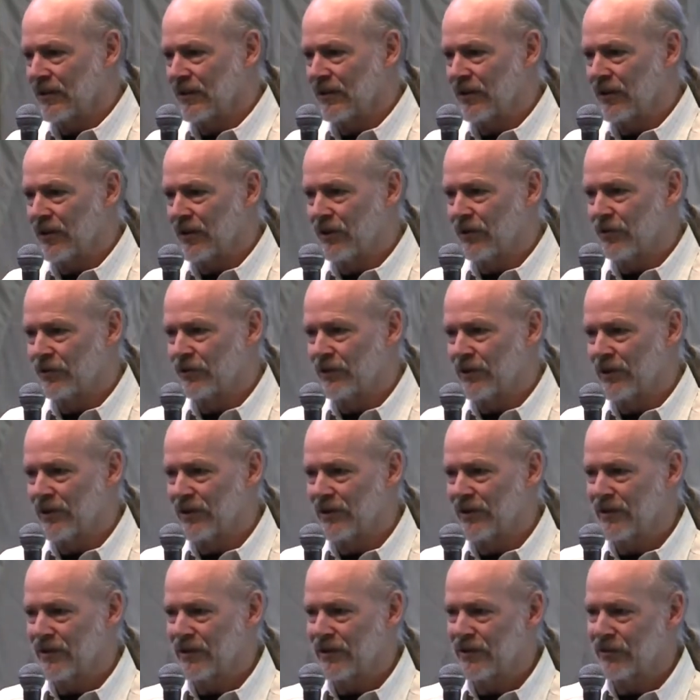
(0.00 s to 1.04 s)
An ultra
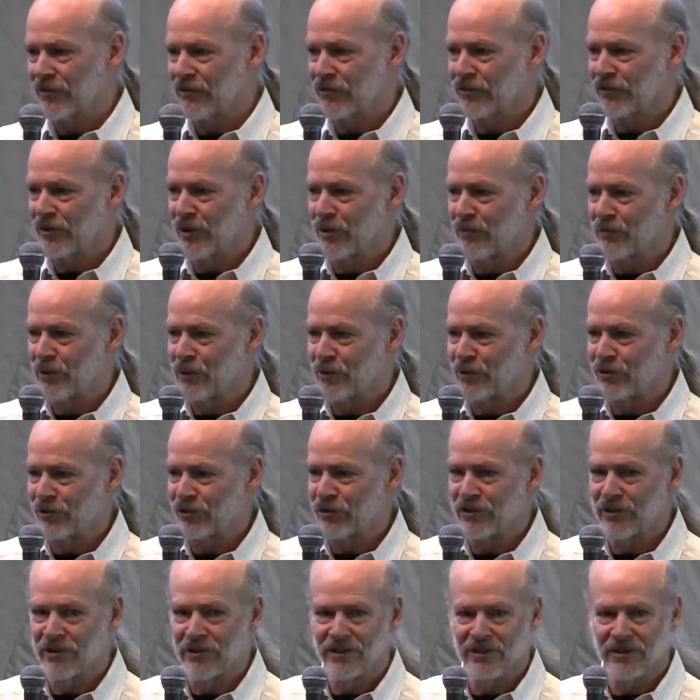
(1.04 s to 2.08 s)
slow
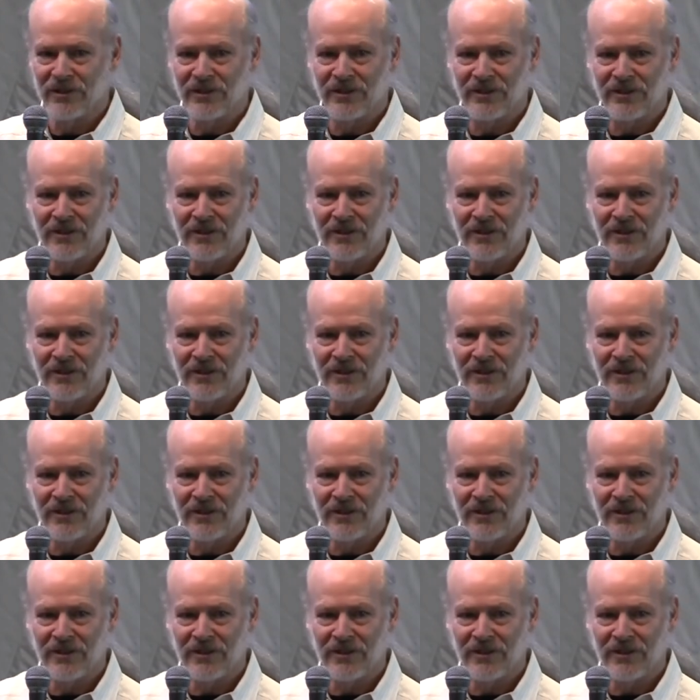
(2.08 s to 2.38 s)
motion